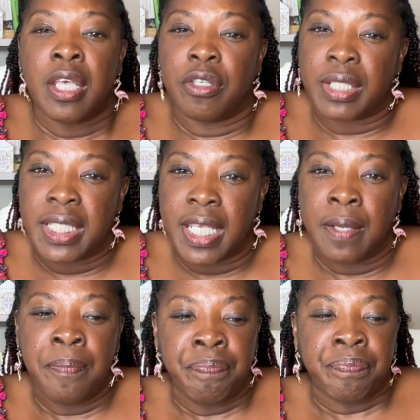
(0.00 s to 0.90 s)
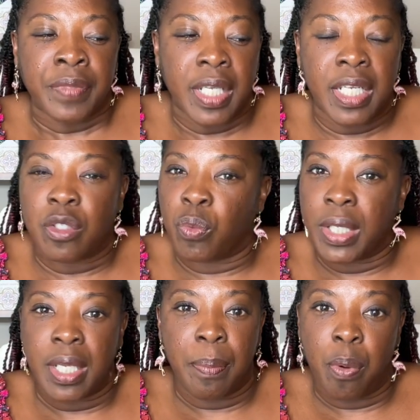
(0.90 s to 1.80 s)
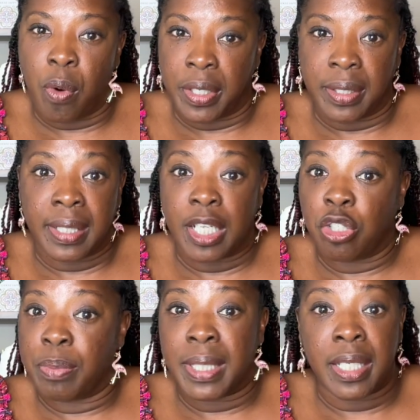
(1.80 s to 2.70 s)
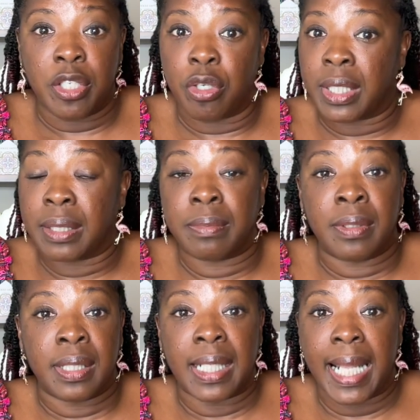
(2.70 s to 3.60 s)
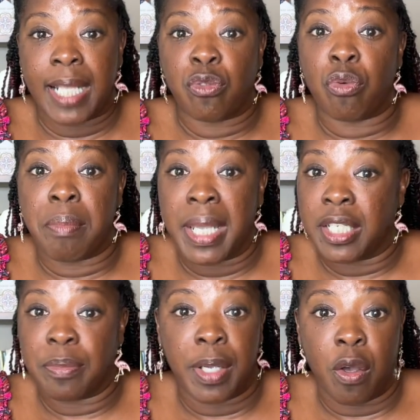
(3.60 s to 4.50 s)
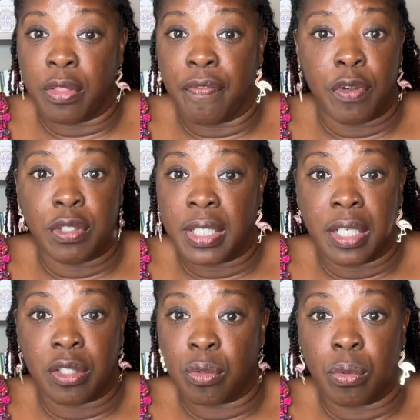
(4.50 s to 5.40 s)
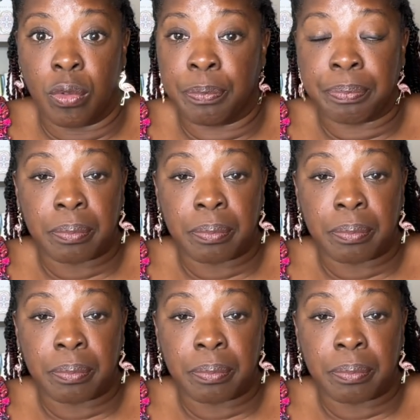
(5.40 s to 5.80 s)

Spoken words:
You see, it is really important that you begin your classroom management on the first day of school